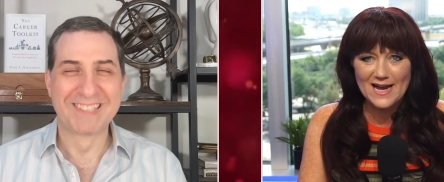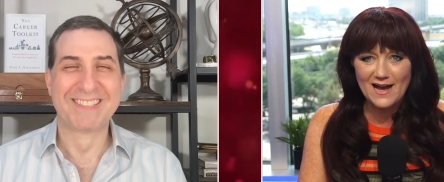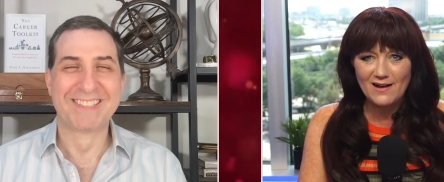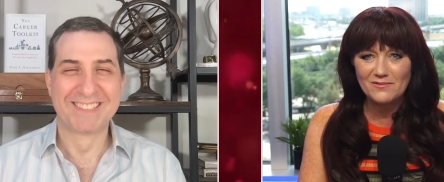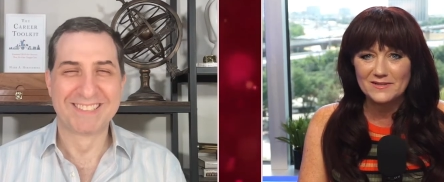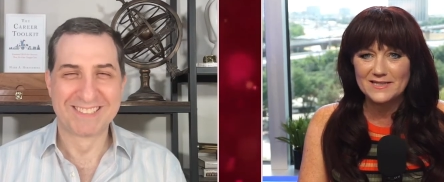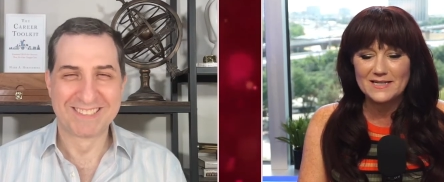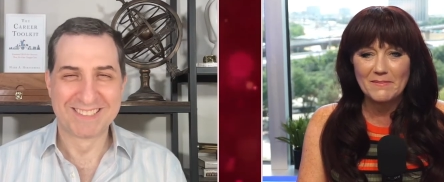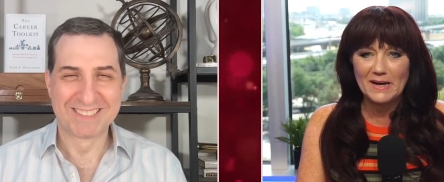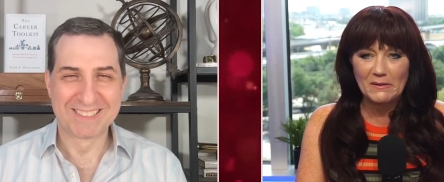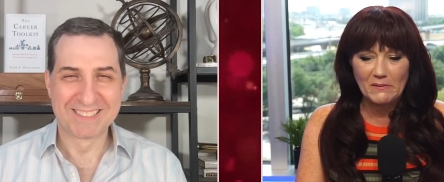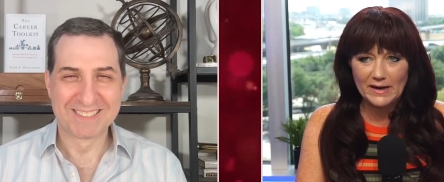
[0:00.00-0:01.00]
Speaker 1: out when
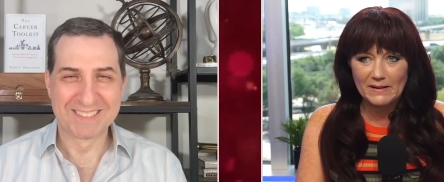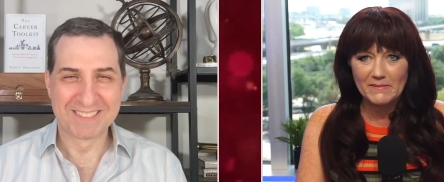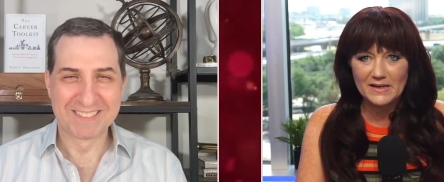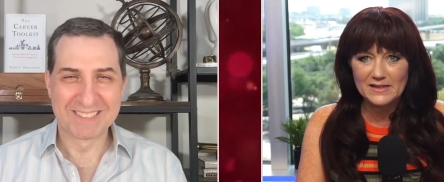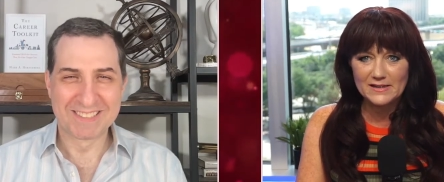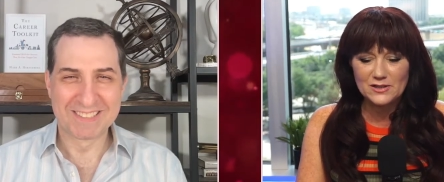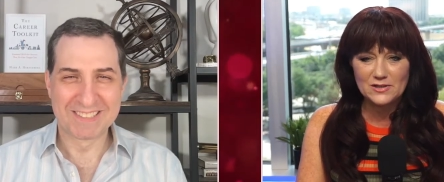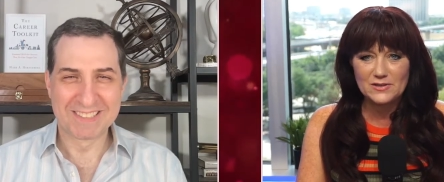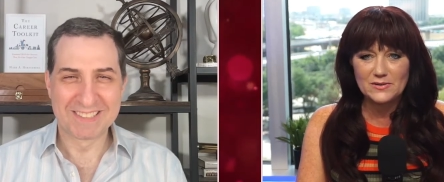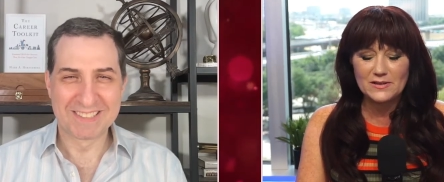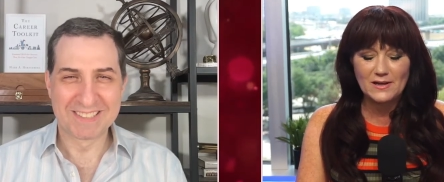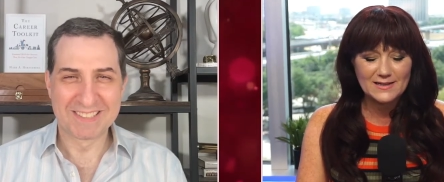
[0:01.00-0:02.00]
somebody recommended that you
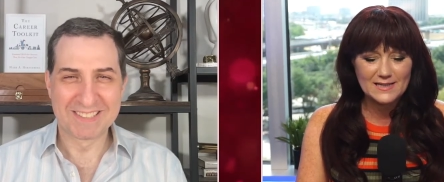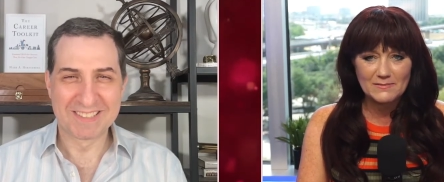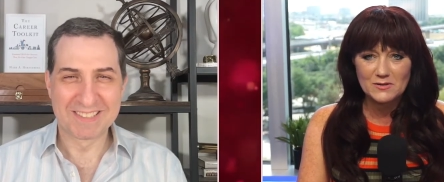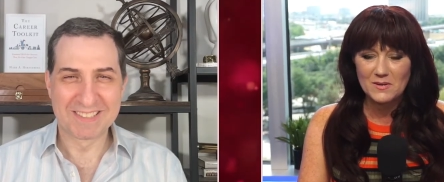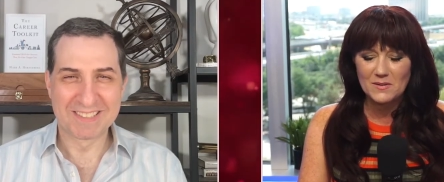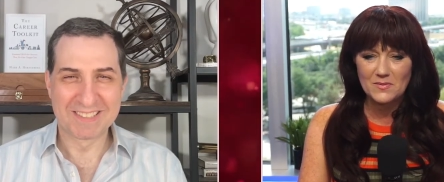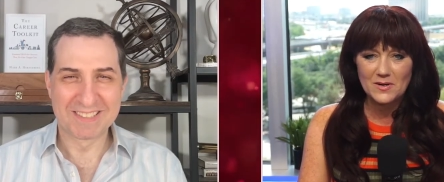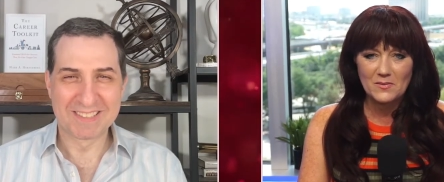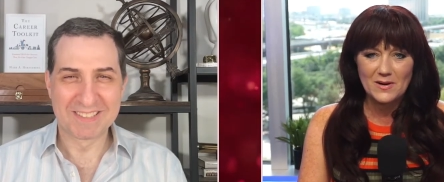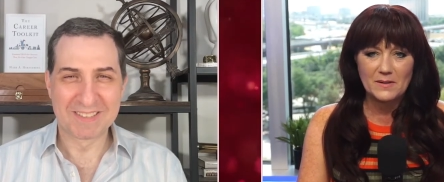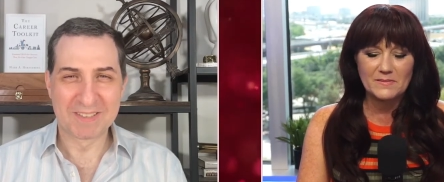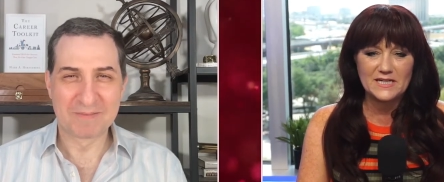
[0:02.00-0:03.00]
do it. A lot of times people
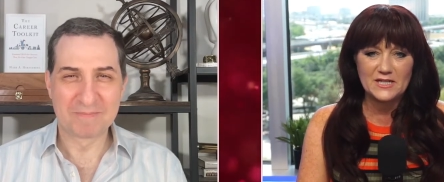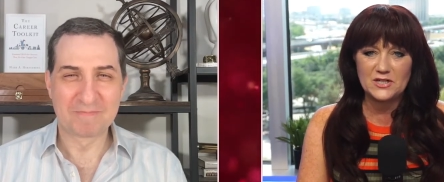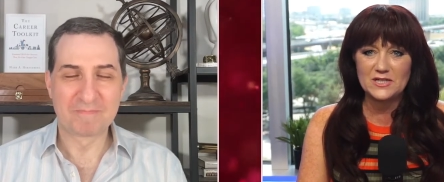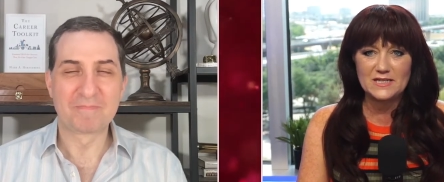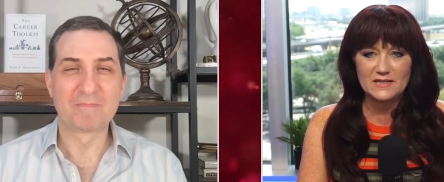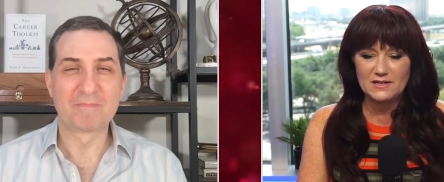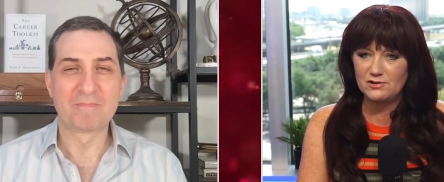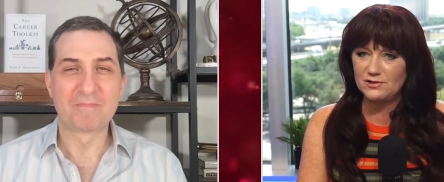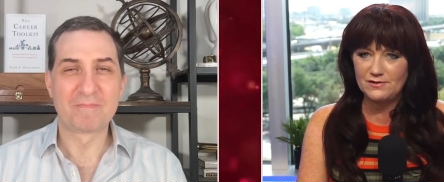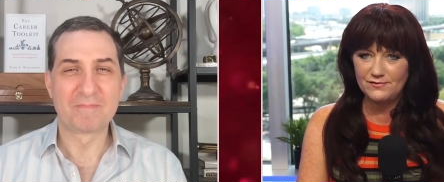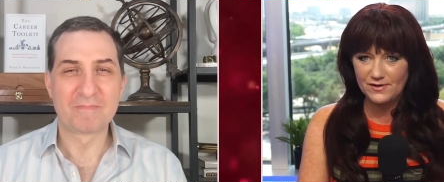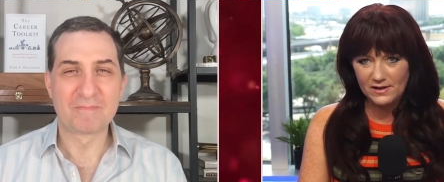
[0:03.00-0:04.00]
get recommendations and they
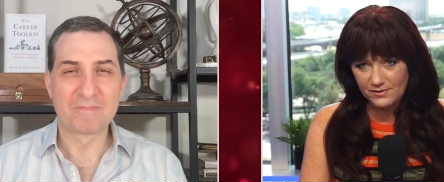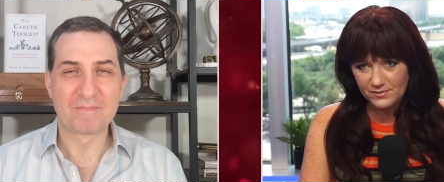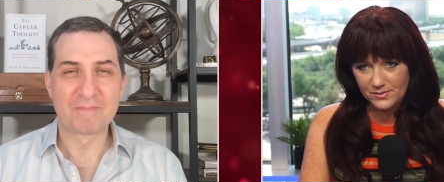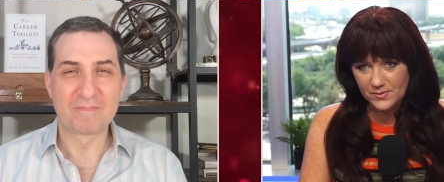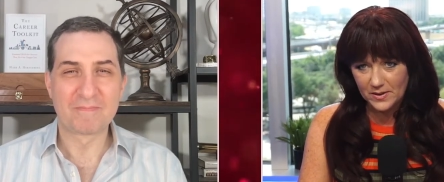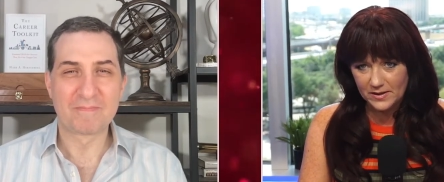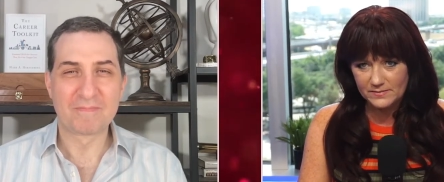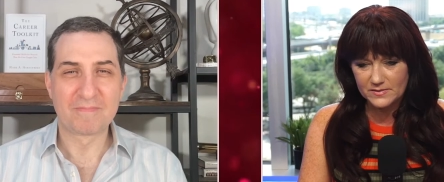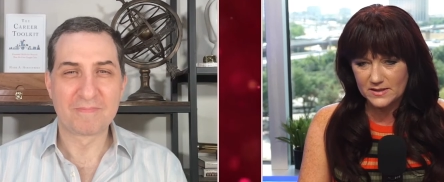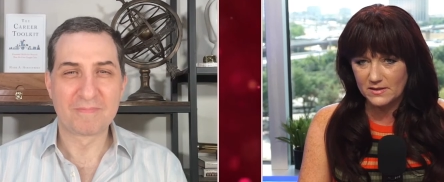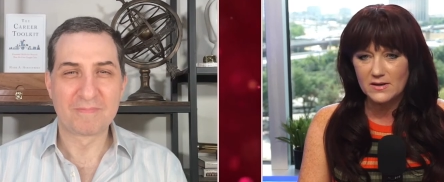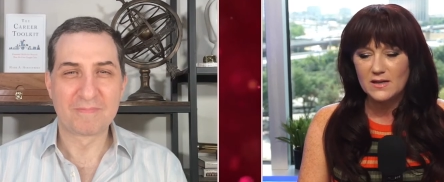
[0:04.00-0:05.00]
just don't follow through on them.
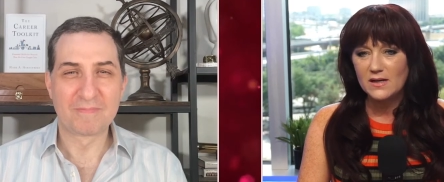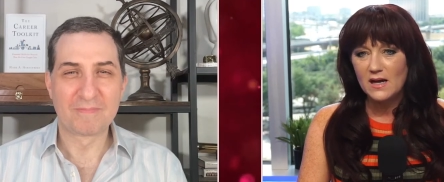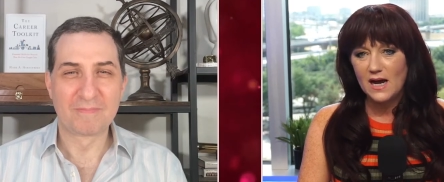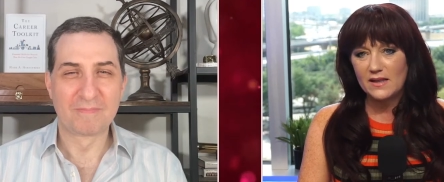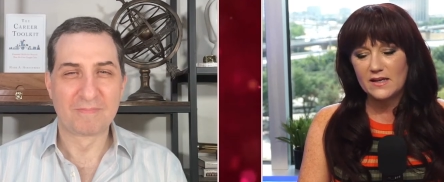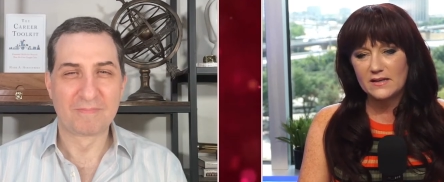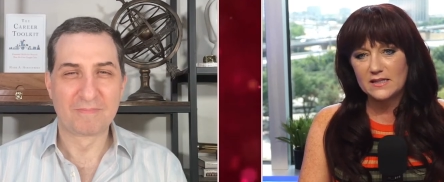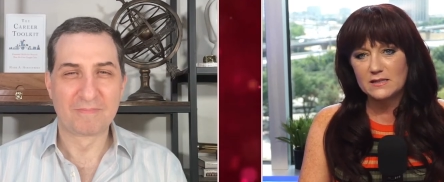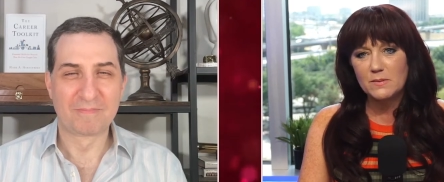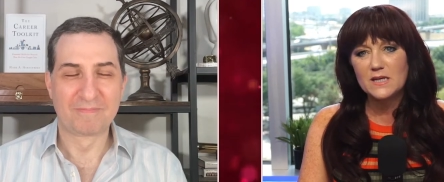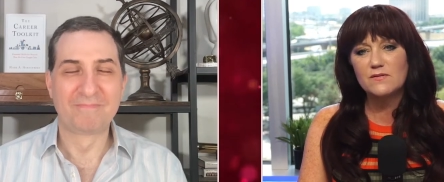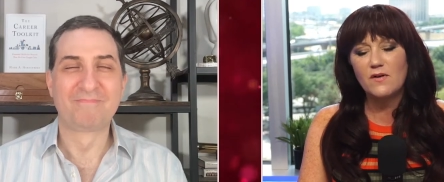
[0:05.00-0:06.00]
So I think
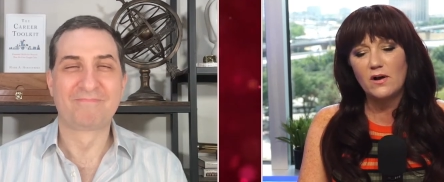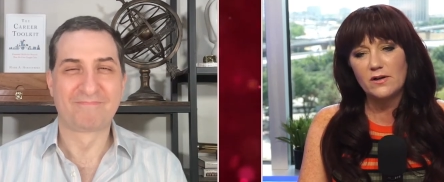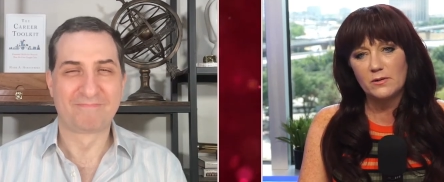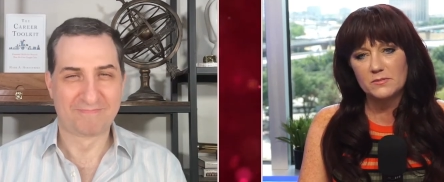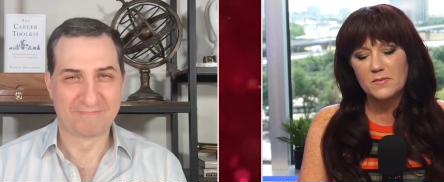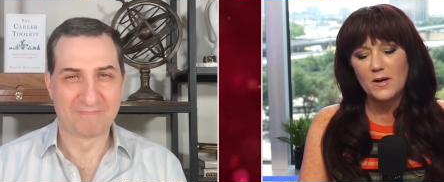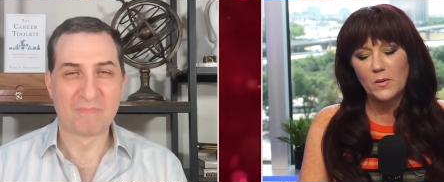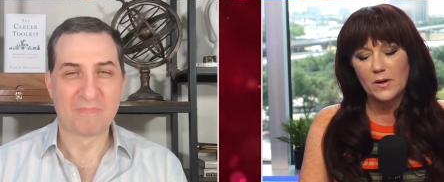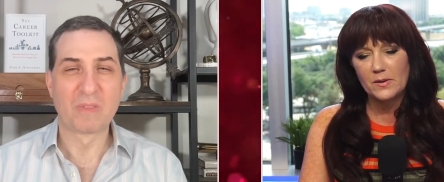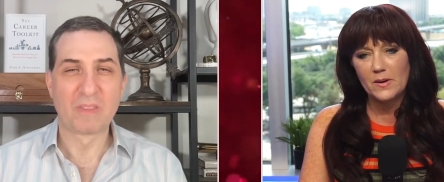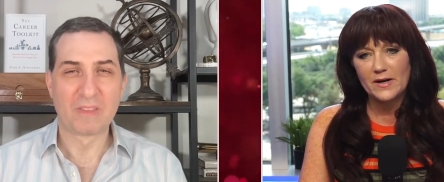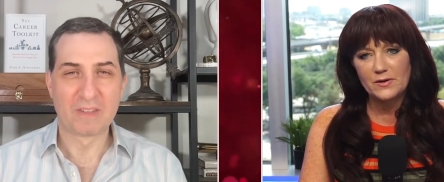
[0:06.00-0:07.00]
that speaks volumes about
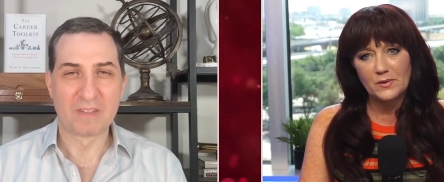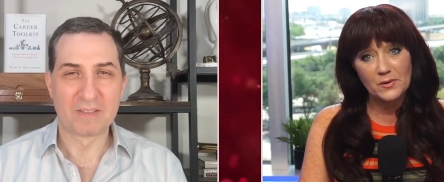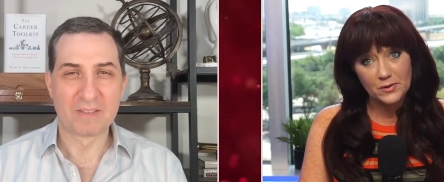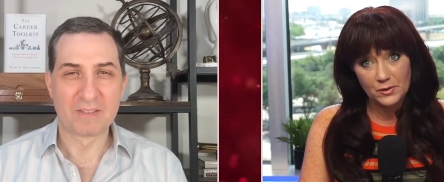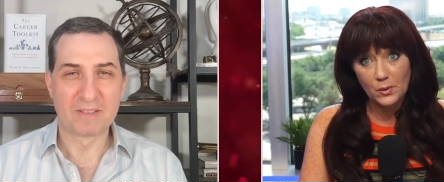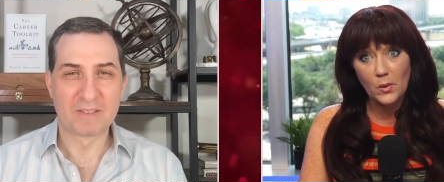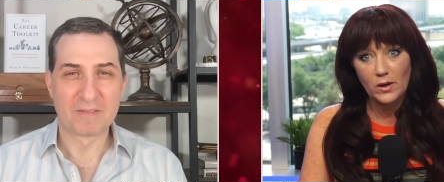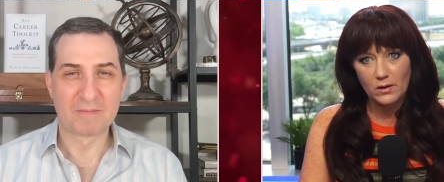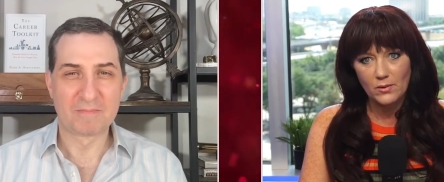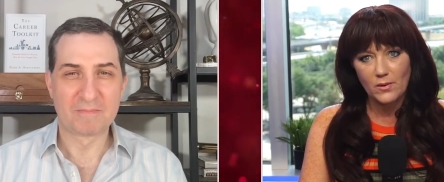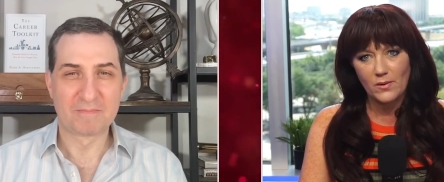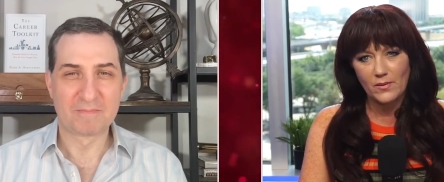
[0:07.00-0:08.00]
where you're at in your, your
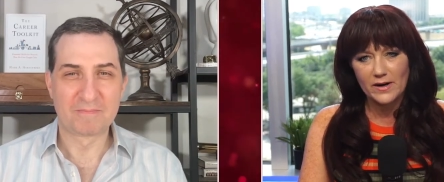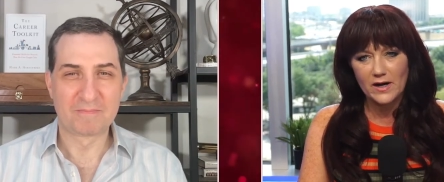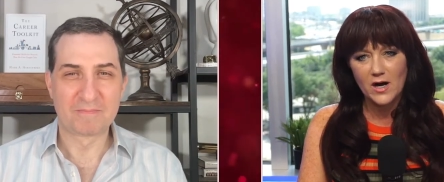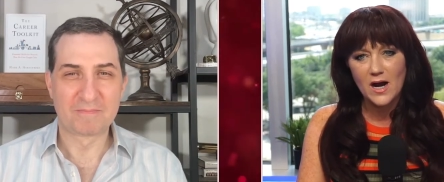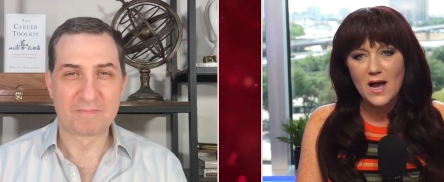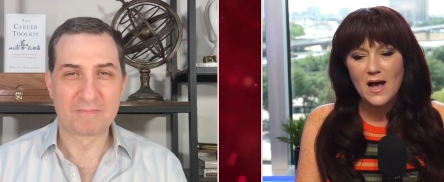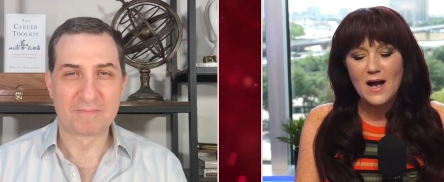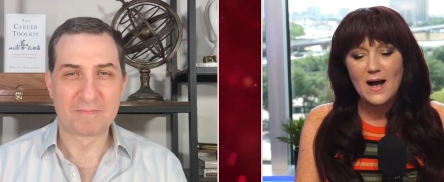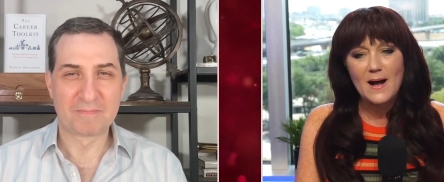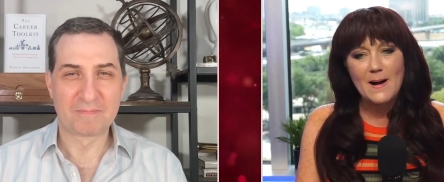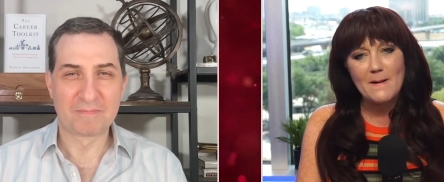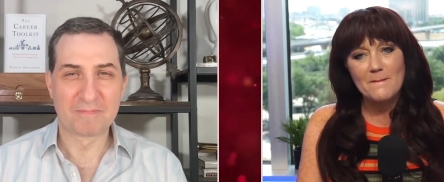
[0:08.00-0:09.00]
own career.
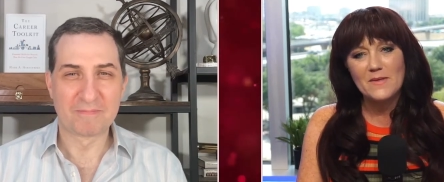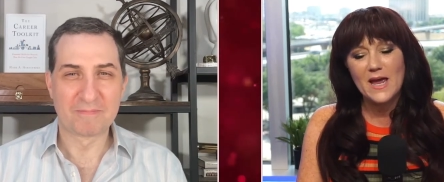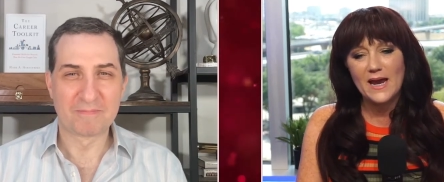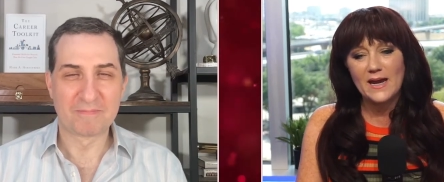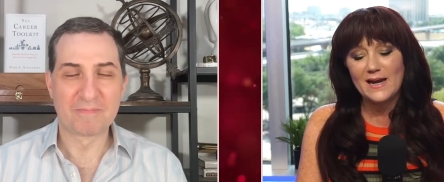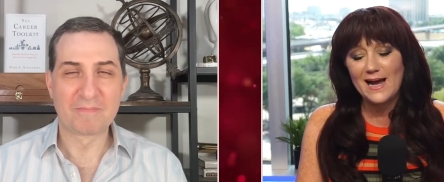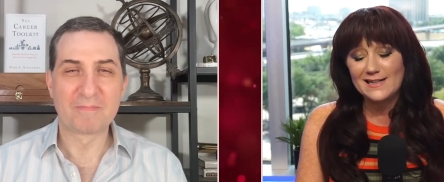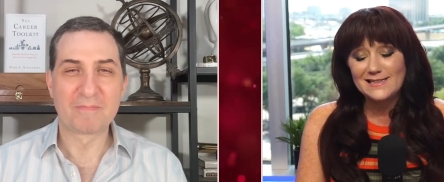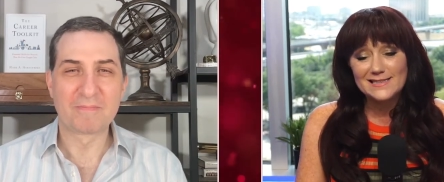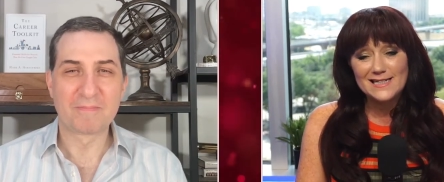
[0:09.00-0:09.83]
Um, and I just